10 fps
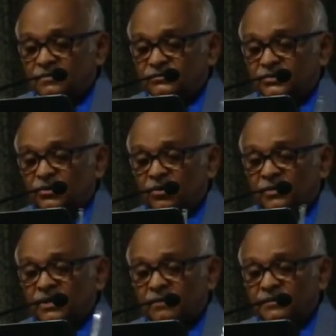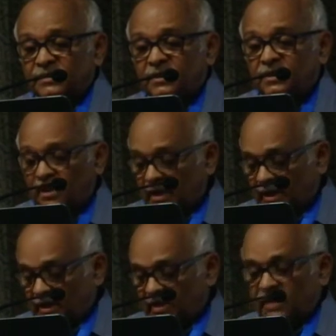So the Nobel Committee
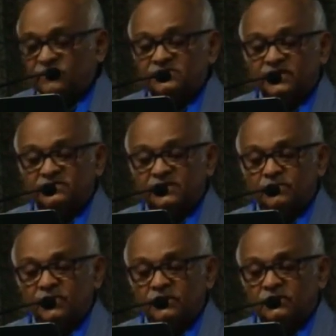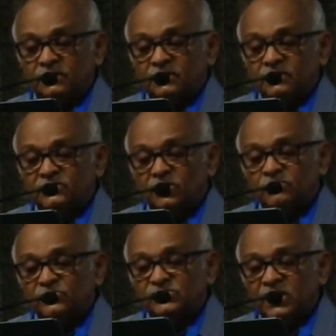gave this example. It's
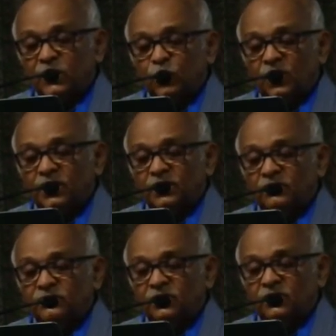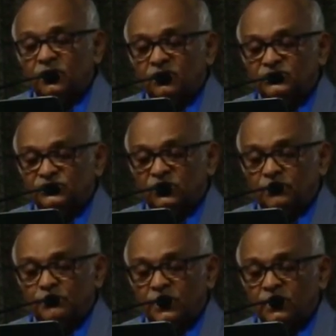almost like walking into a clock
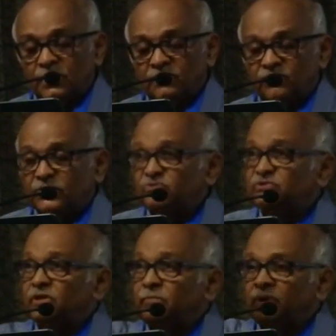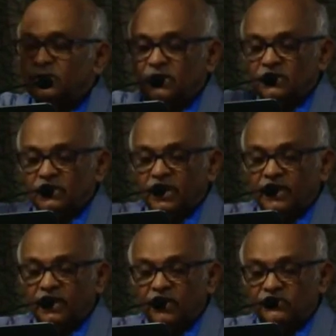shop where you see a big clock
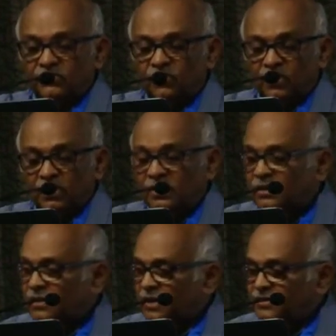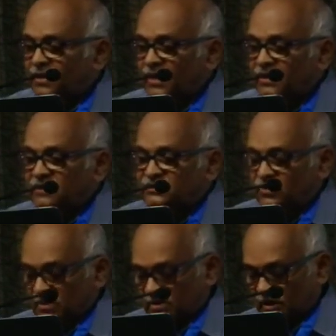hanging on the wall and tiny
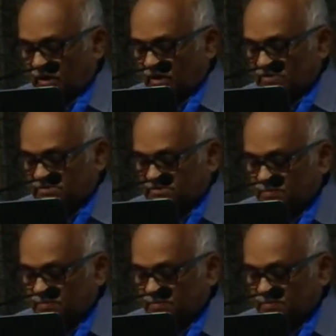clocks